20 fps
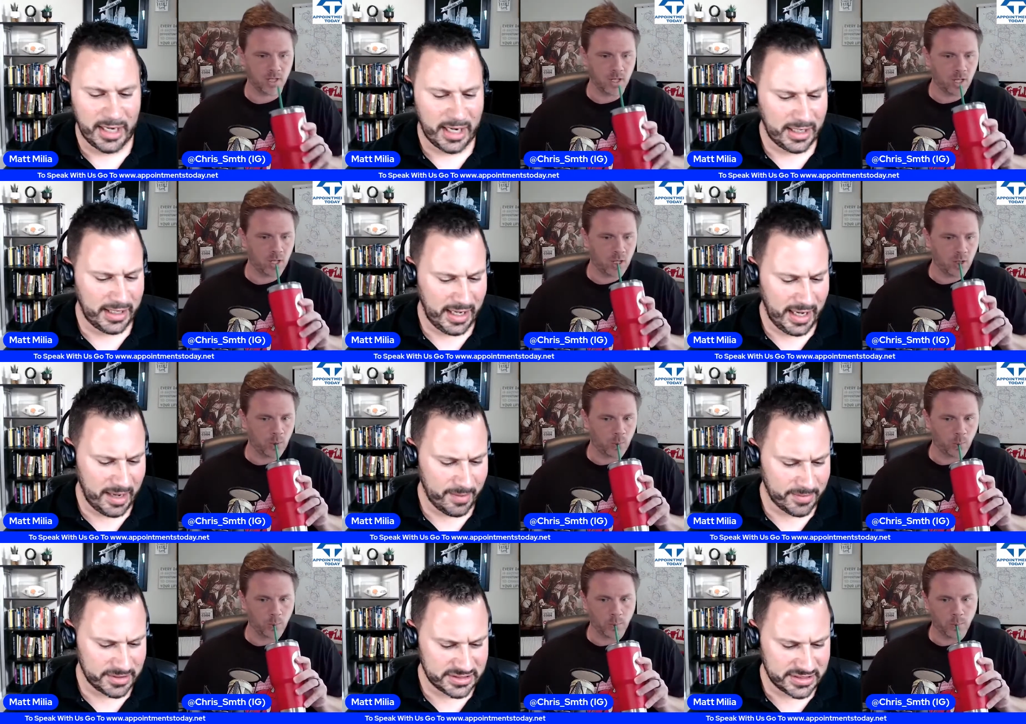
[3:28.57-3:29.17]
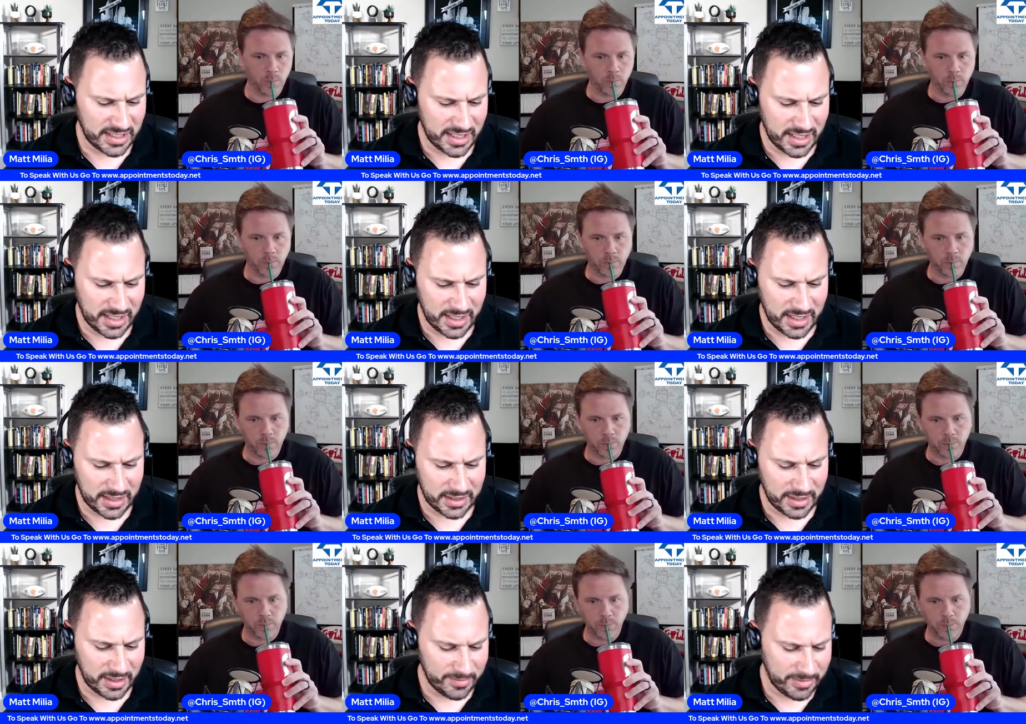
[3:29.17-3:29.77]
Speaker 1: on
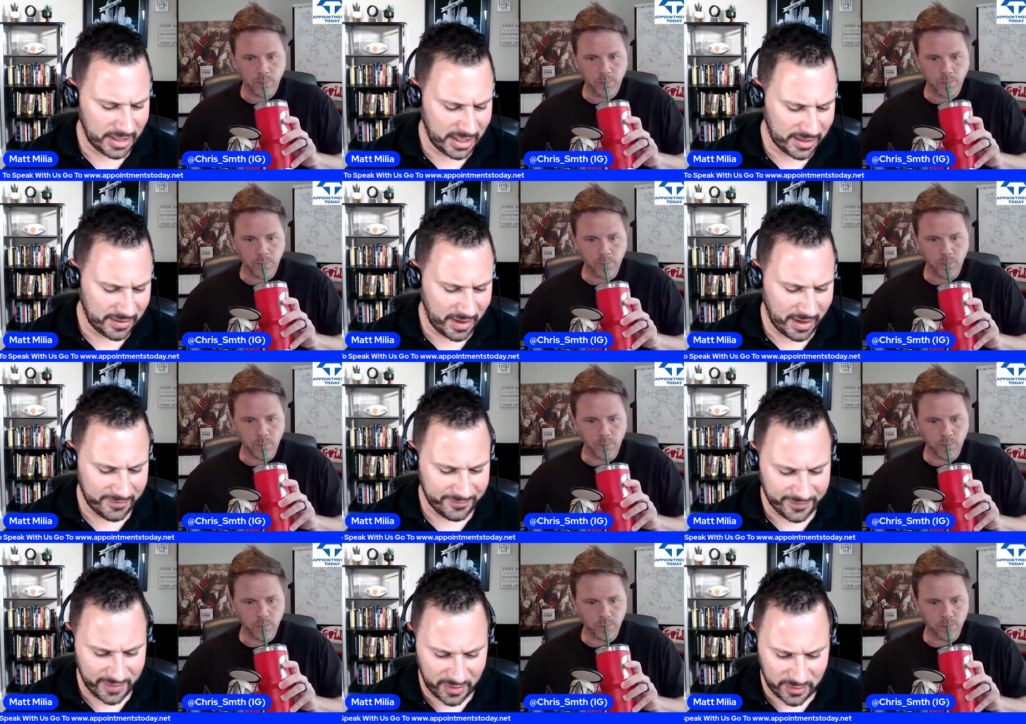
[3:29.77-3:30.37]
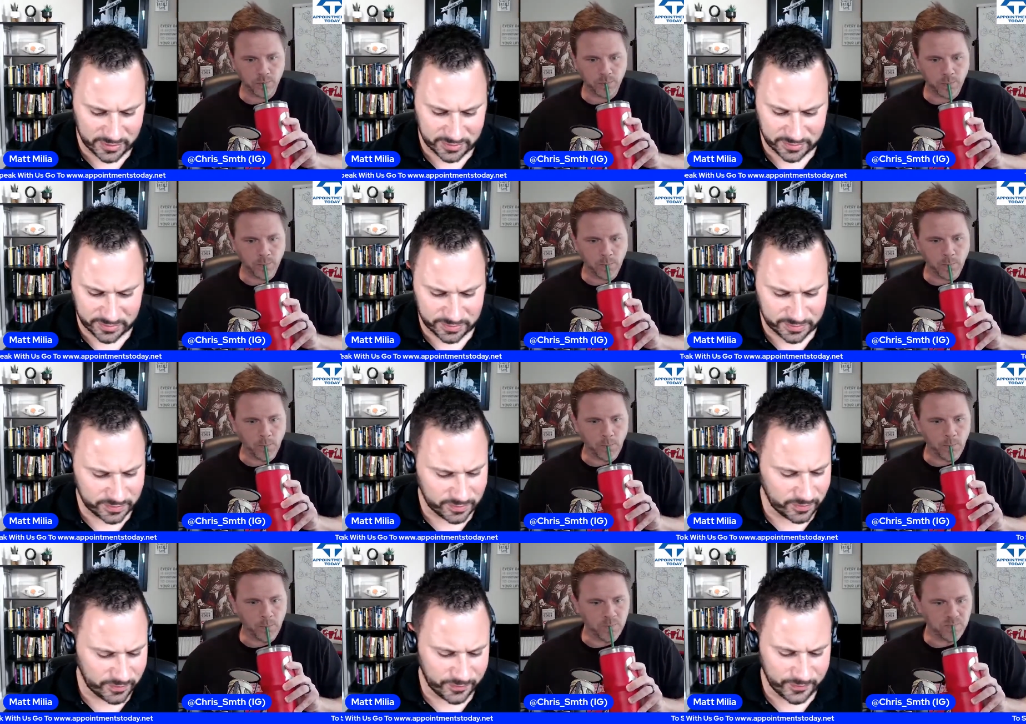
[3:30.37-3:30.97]
Amazon, I mean, I, I found
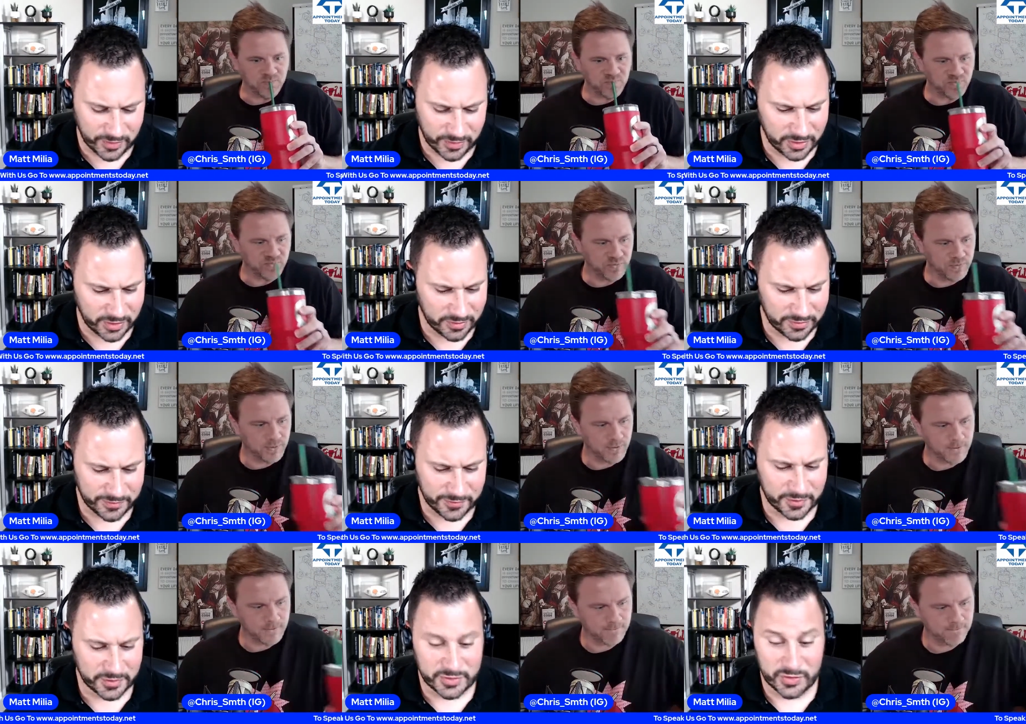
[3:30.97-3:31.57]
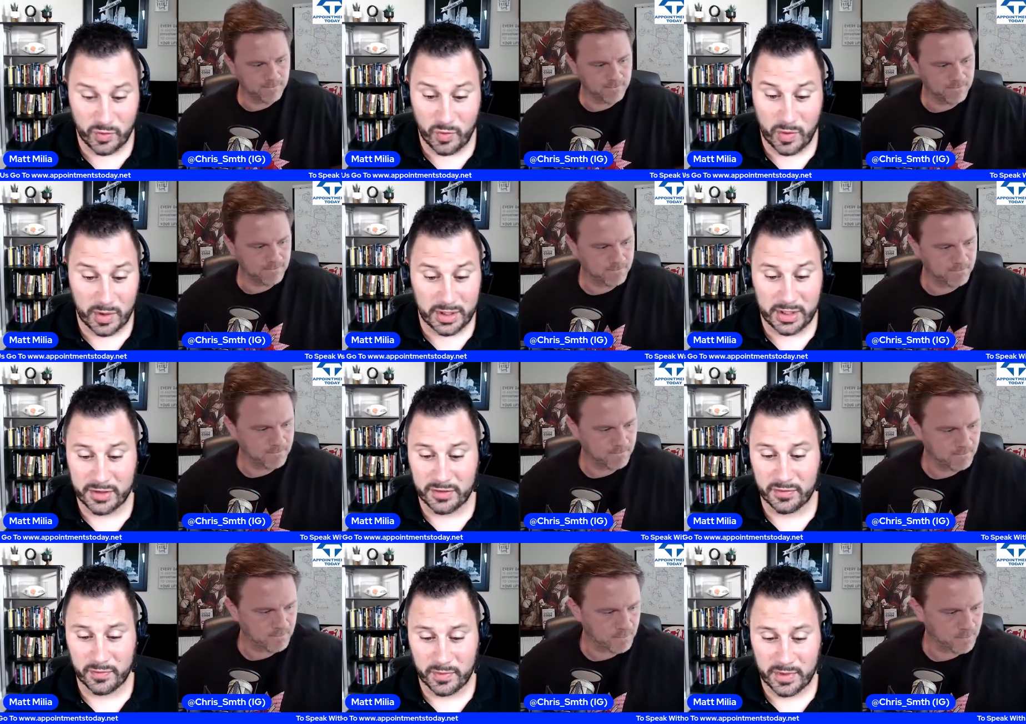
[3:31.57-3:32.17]
for, for
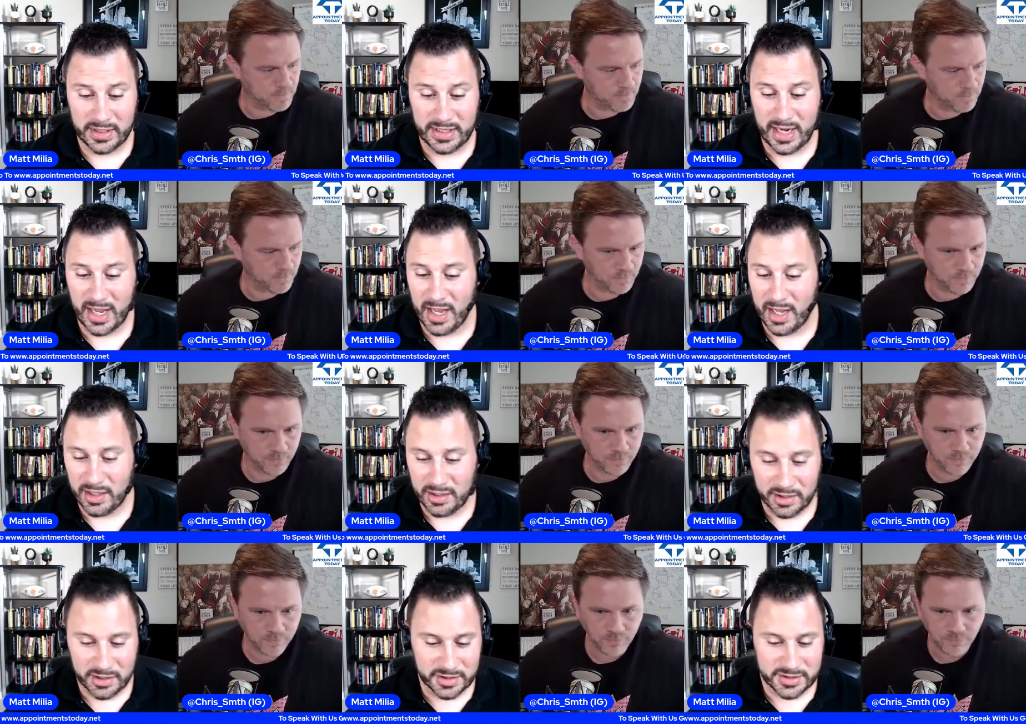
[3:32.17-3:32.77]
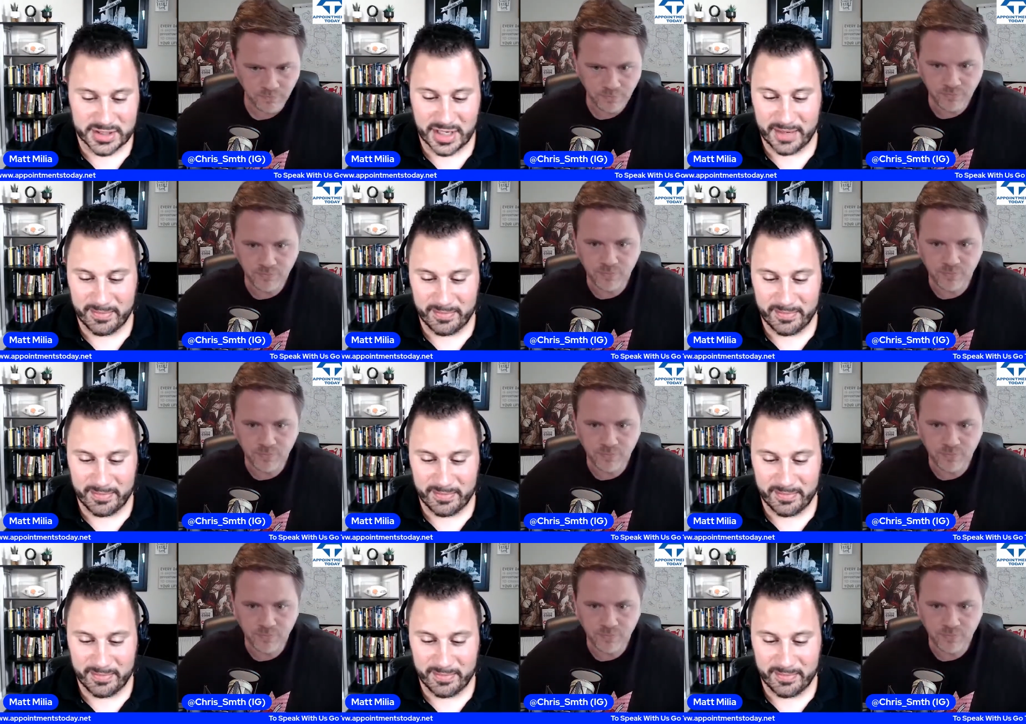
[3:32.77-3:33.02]
$23, I